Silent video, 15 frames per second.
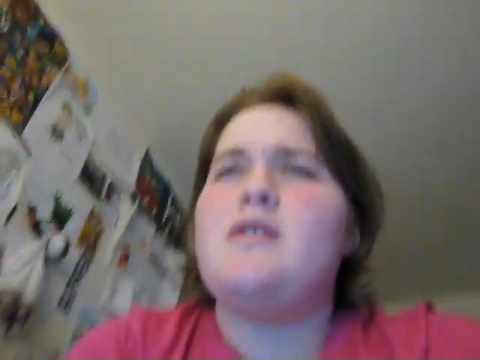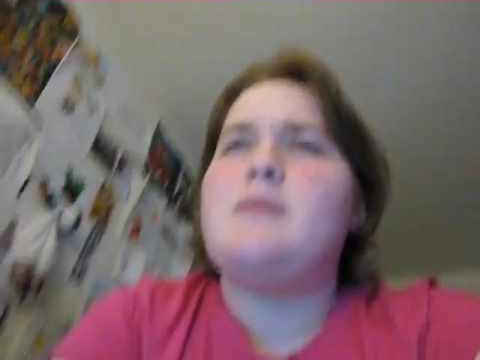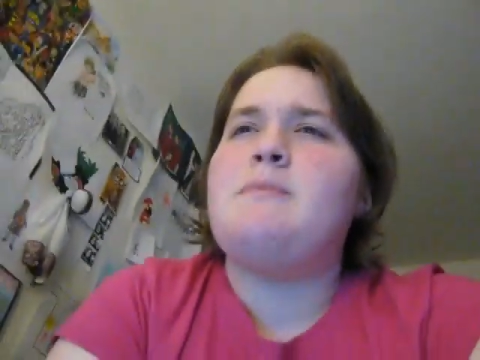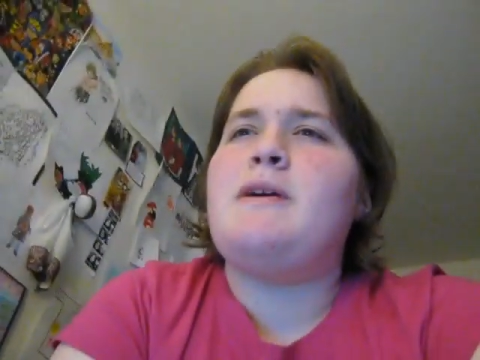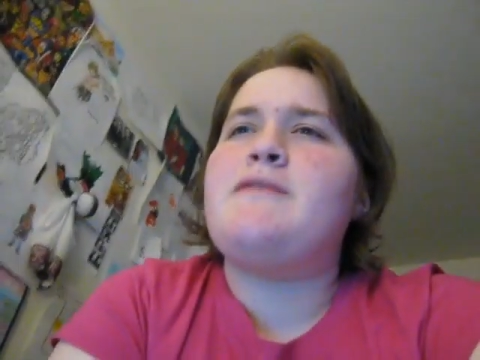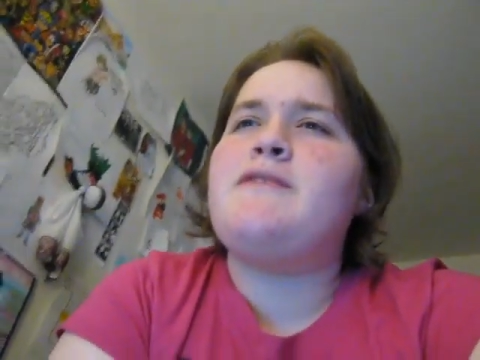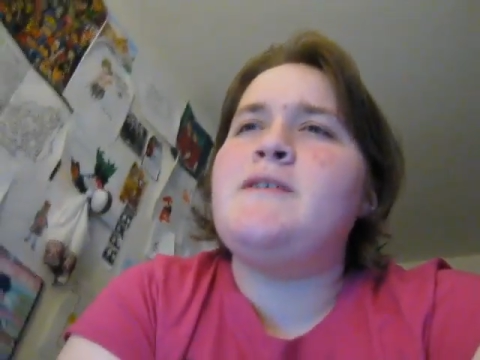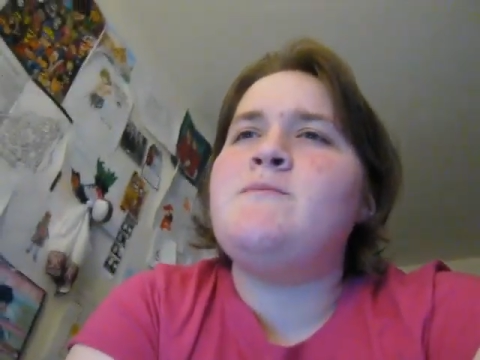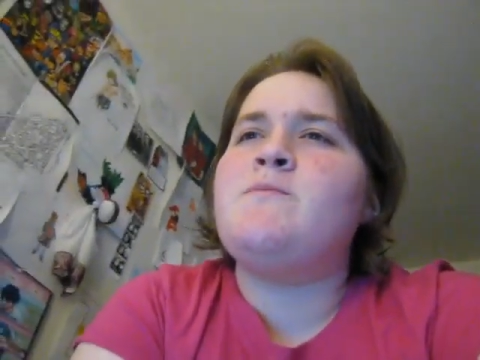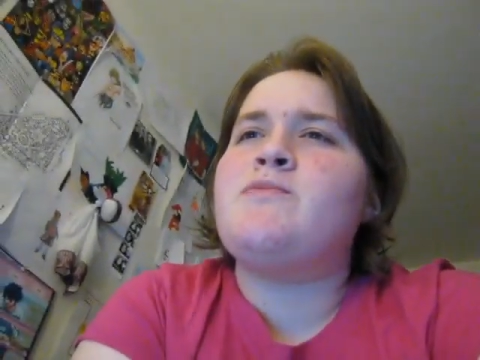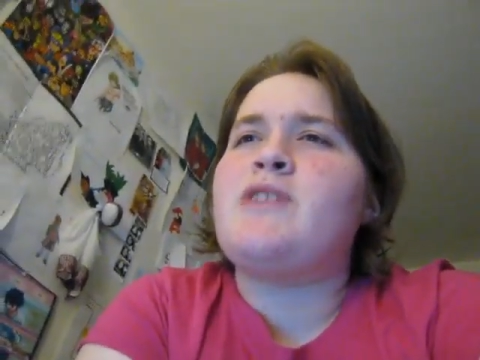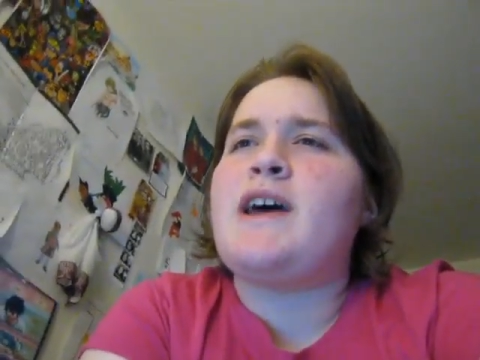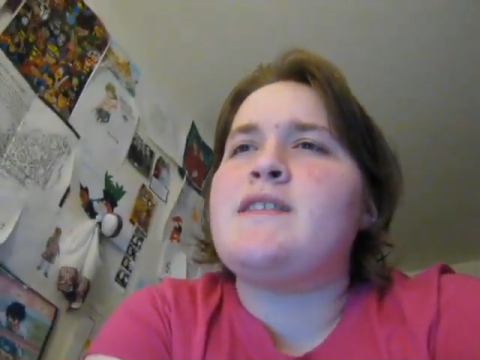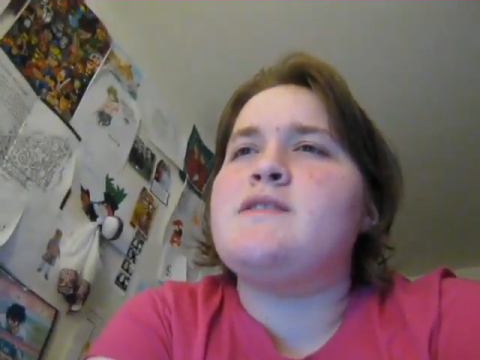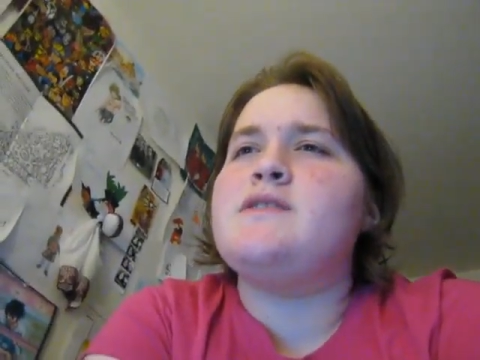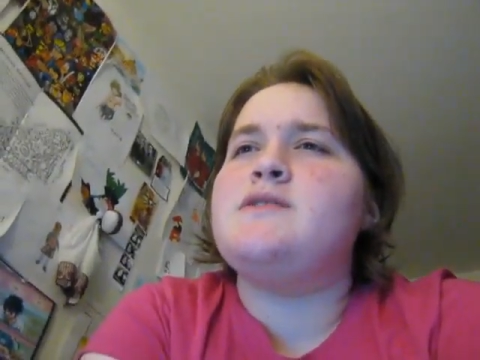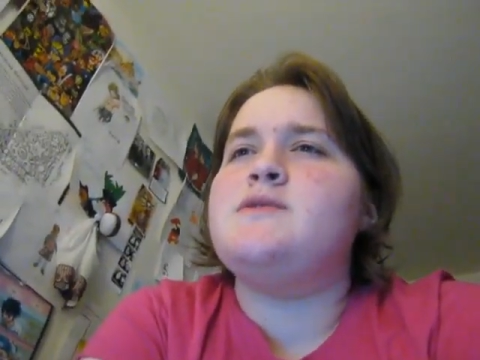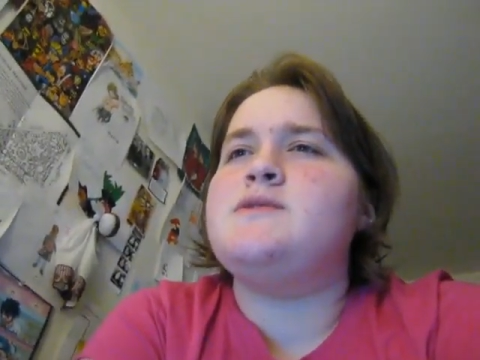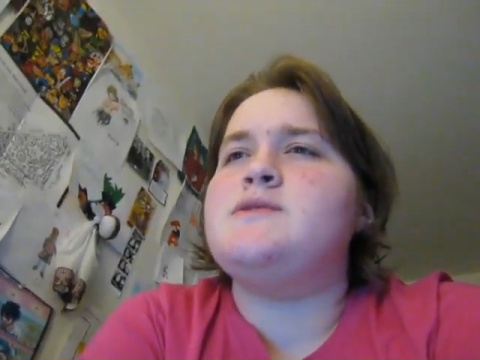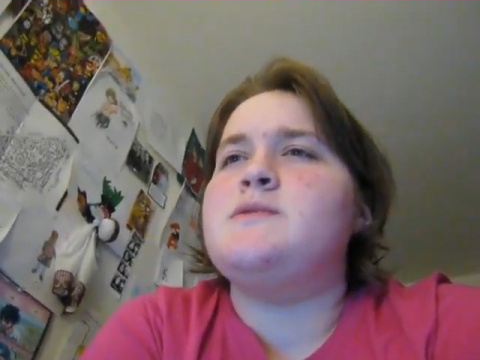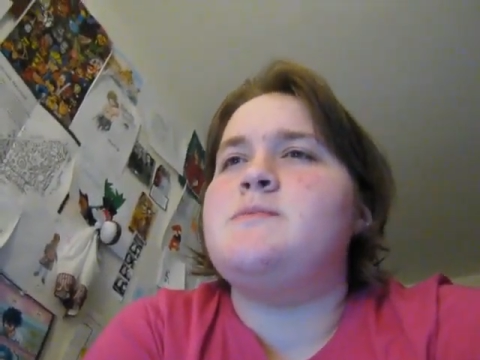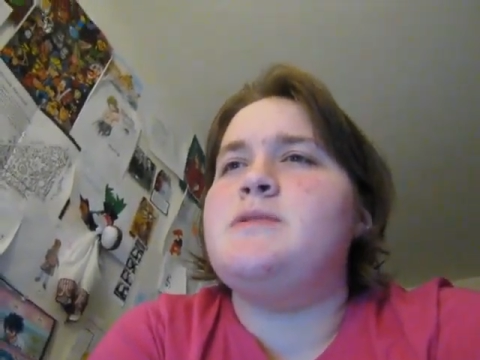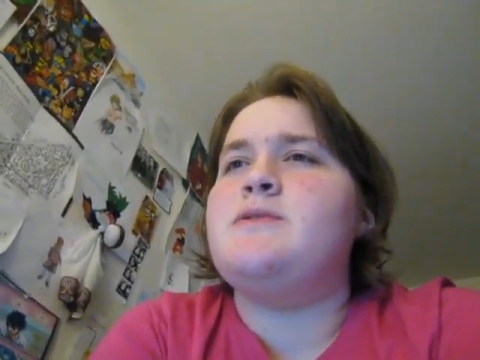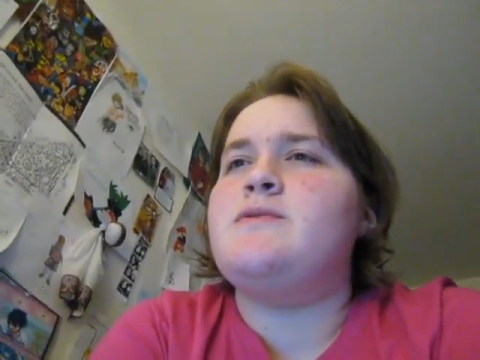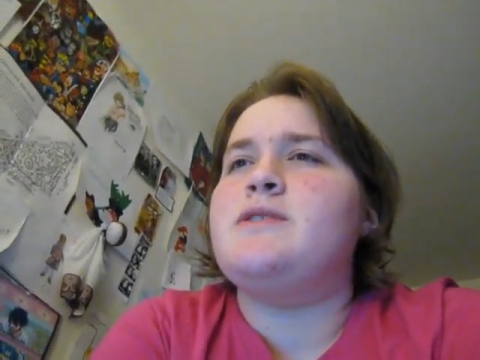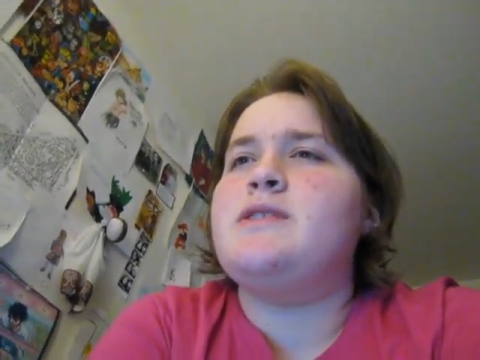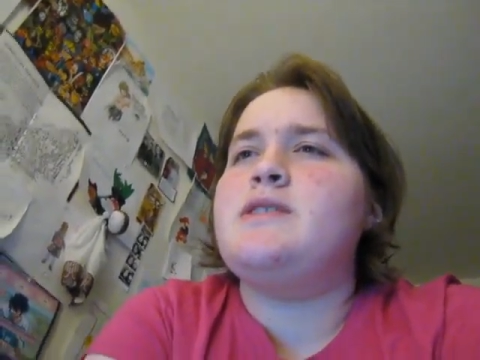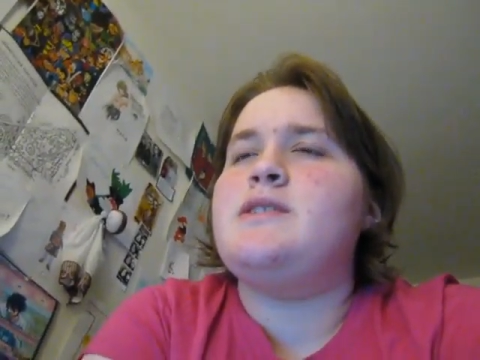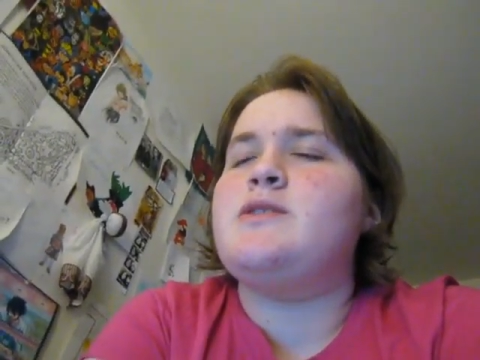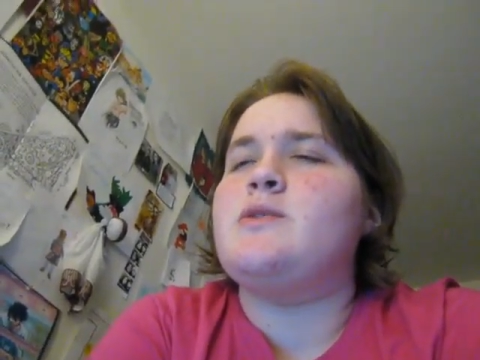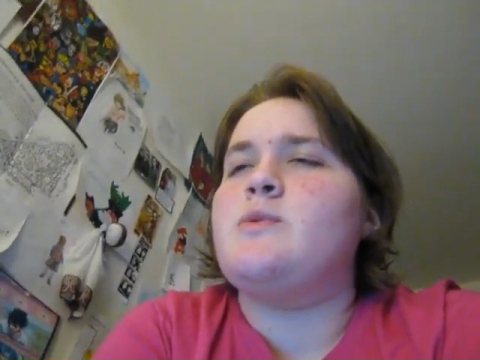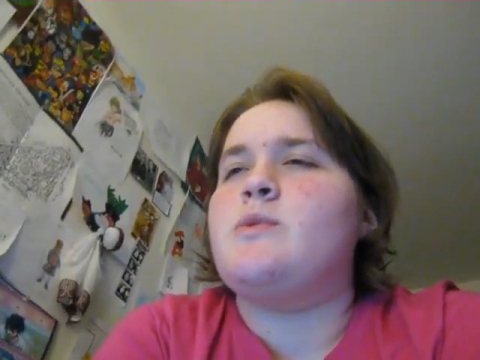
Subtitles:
My friend Bradley used to be really into